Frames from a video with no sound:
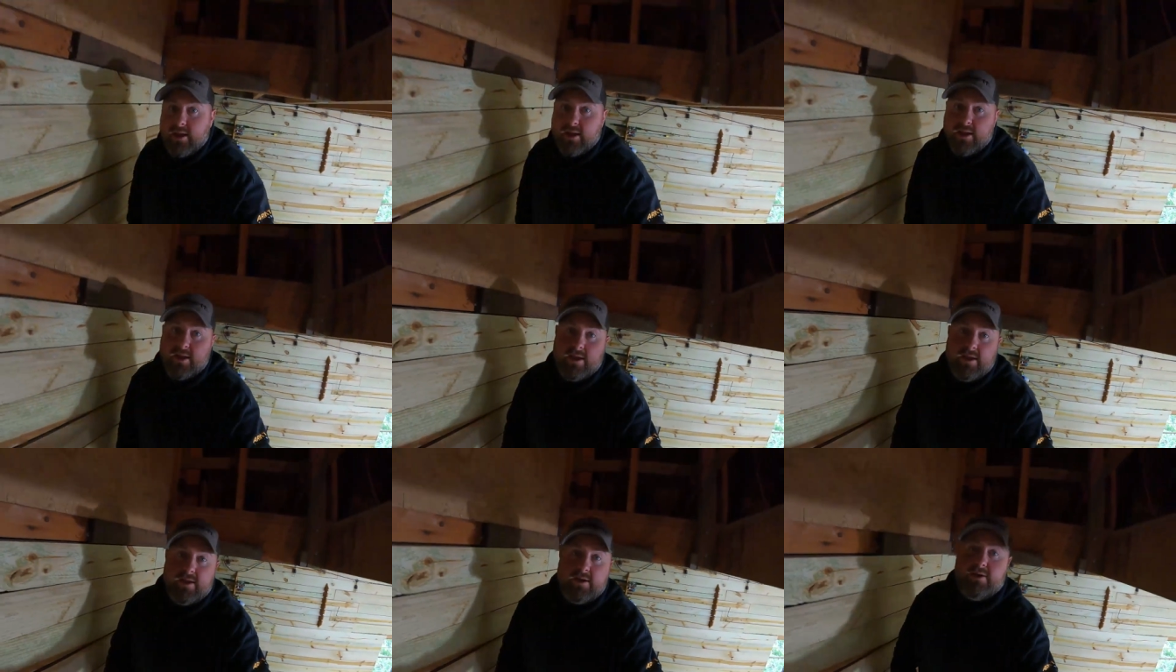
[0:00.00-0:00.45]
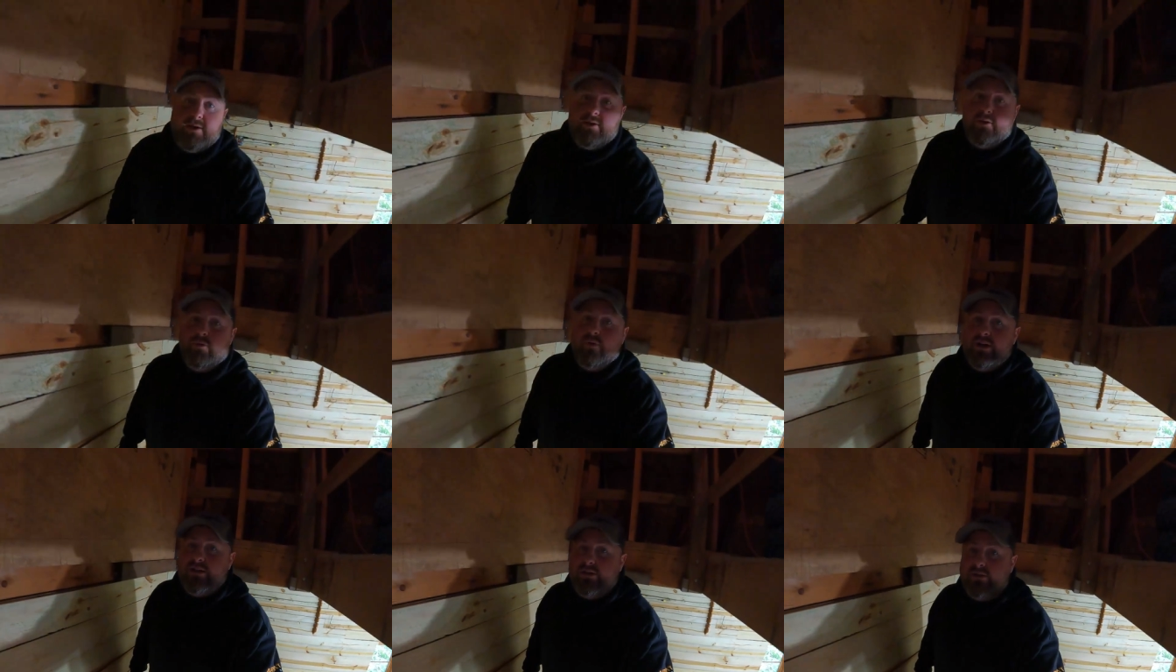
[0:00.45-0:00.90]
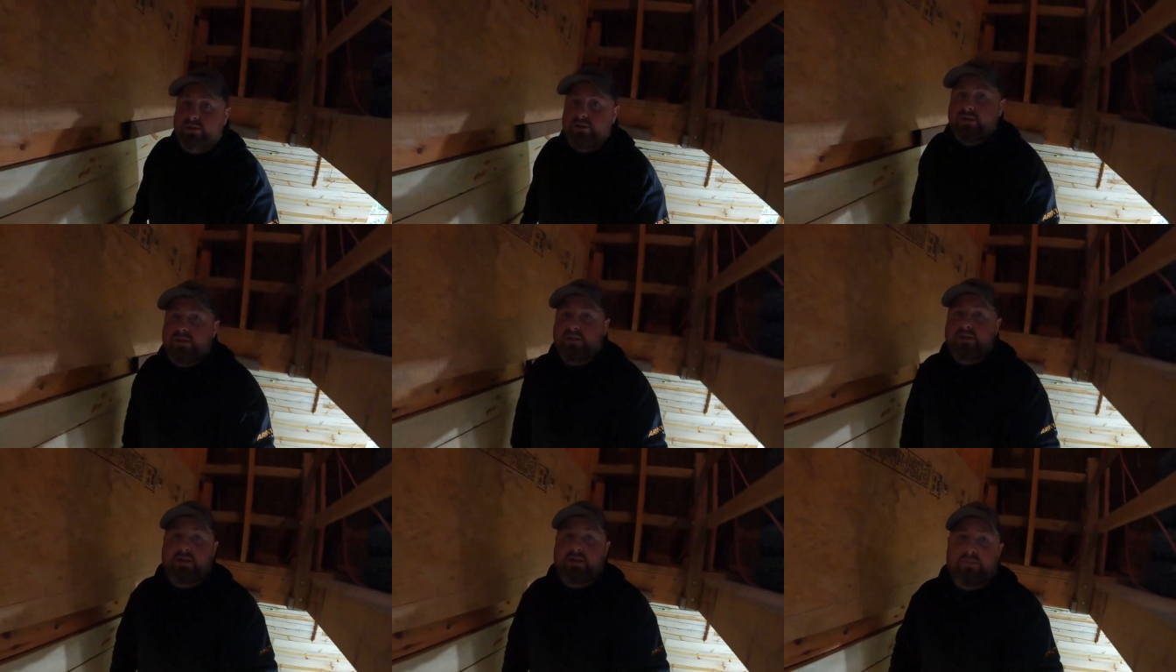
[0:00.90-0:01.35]
And wait till you
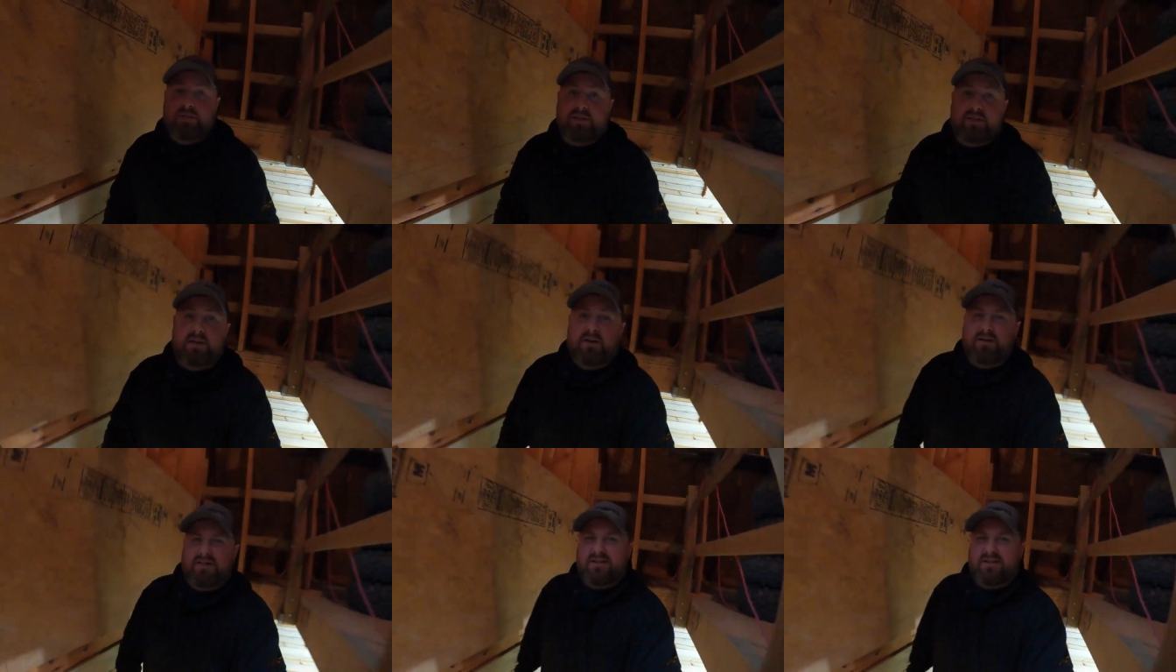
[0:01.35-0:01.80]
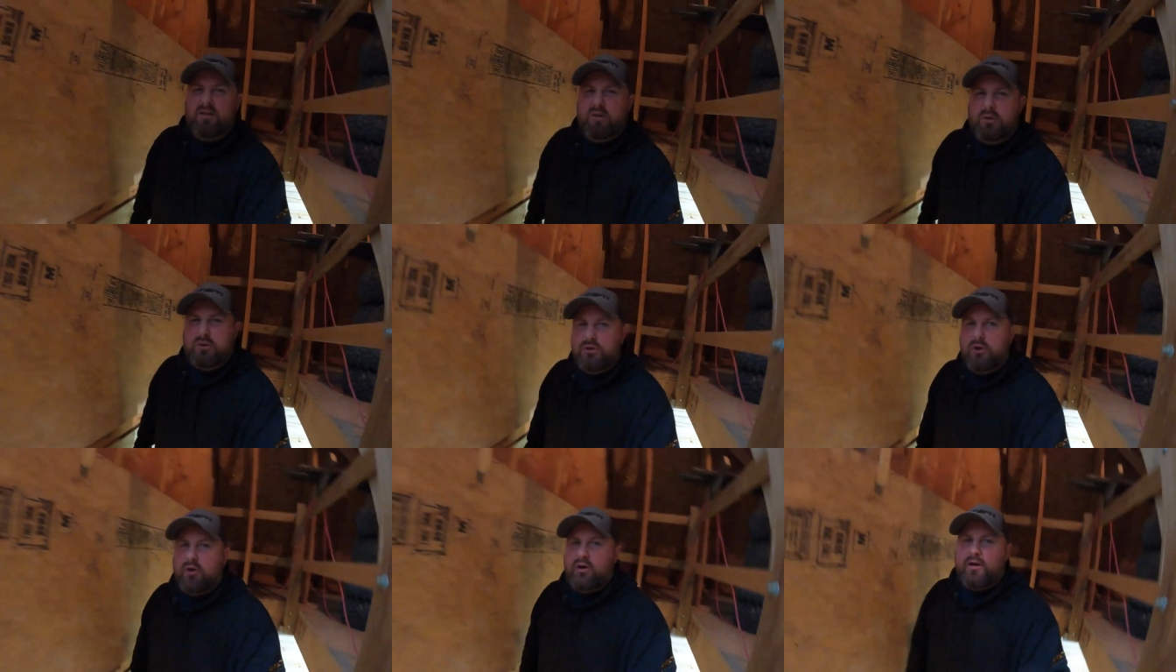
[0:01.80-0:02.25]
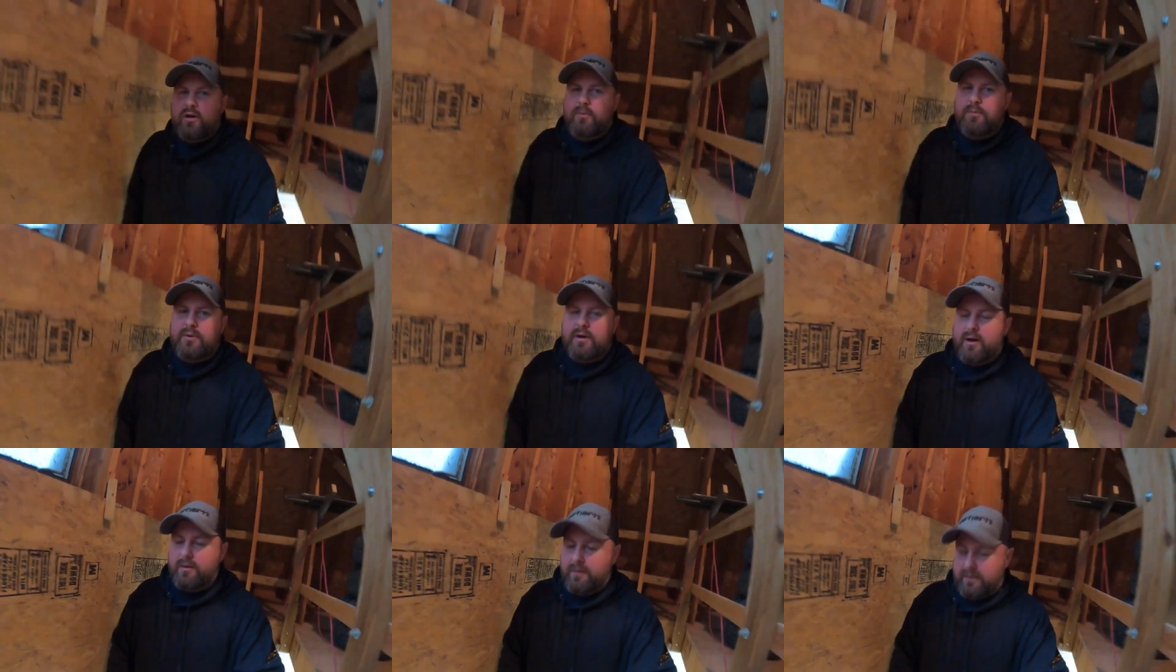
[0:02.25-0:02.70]
see upstairs. It's a little dark up here.